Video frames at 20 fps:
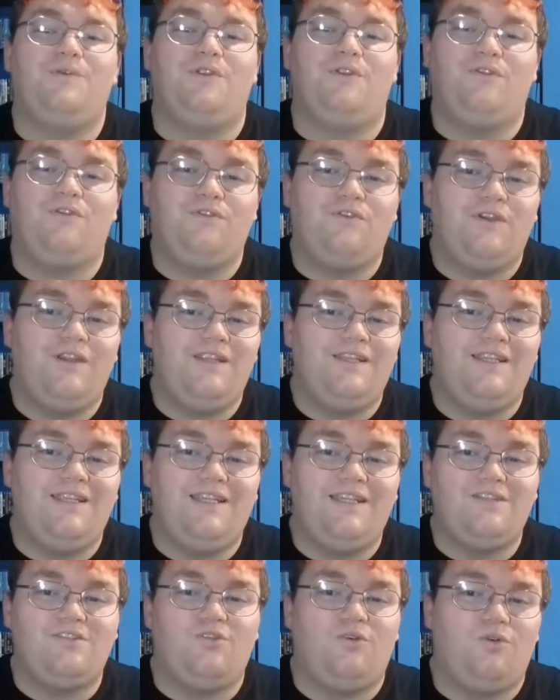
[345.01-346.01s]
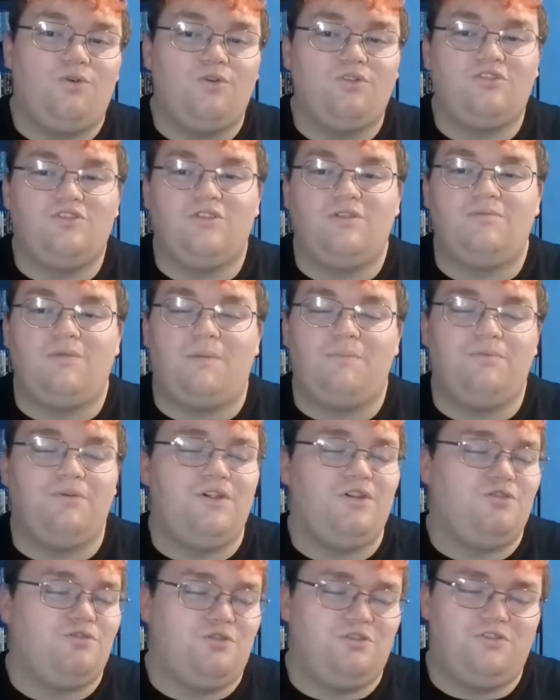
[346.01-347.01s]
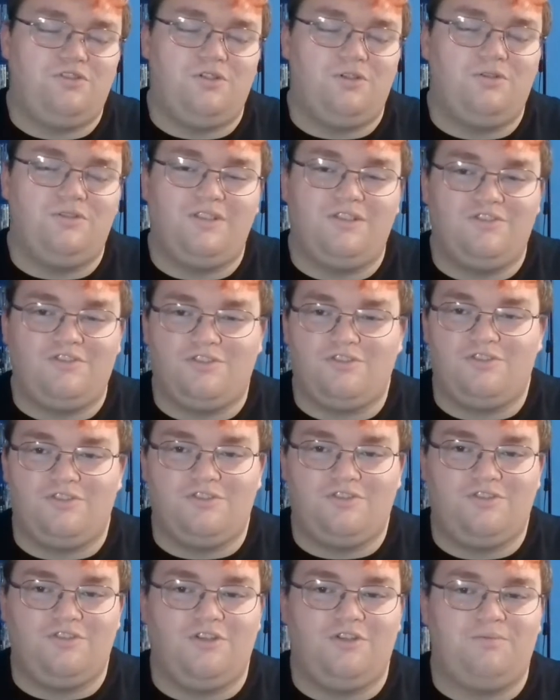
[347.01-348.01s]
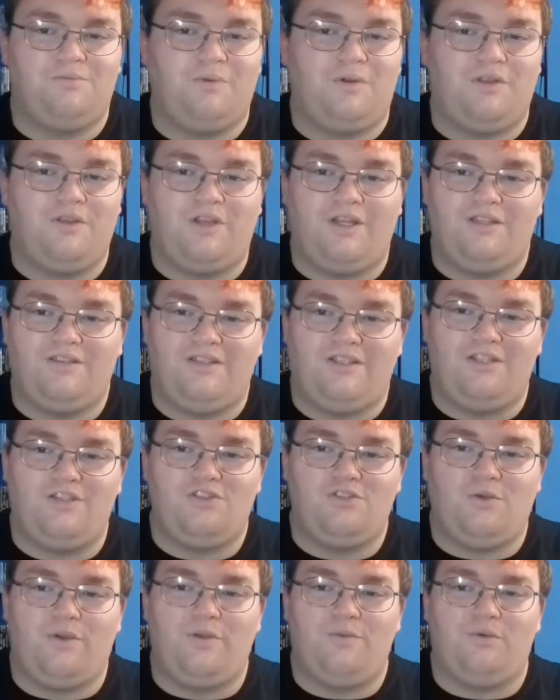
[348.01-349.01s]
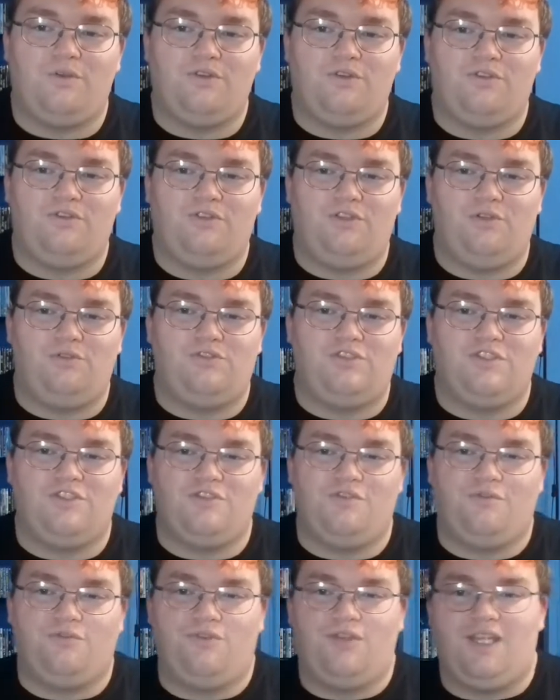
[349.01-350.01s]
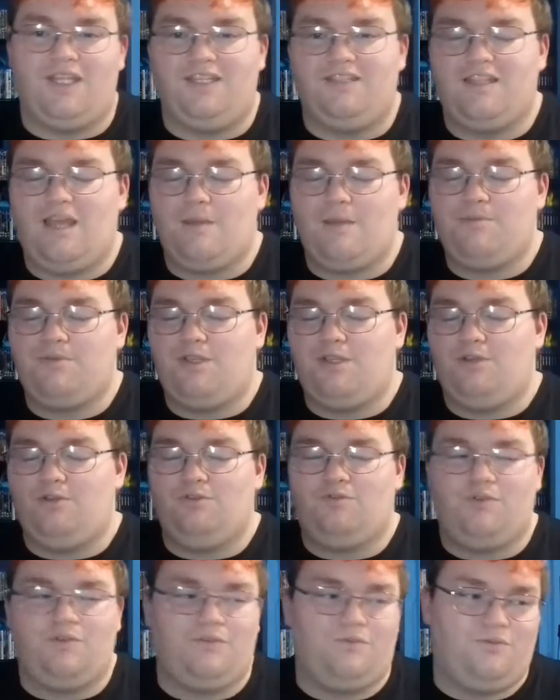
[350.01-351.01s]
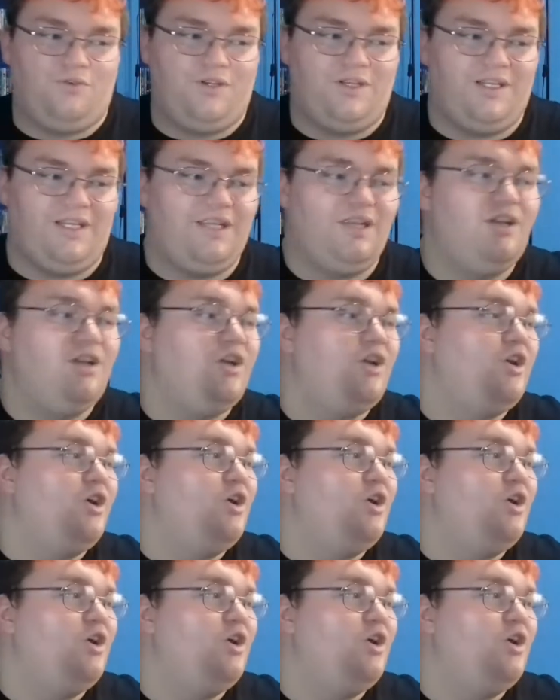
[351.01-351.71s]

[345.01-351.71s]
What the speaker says: The 3D is awesome. I'm pretty sure the 2D is just as good, but I did enjoy what usage of in-depth they used for the 3D.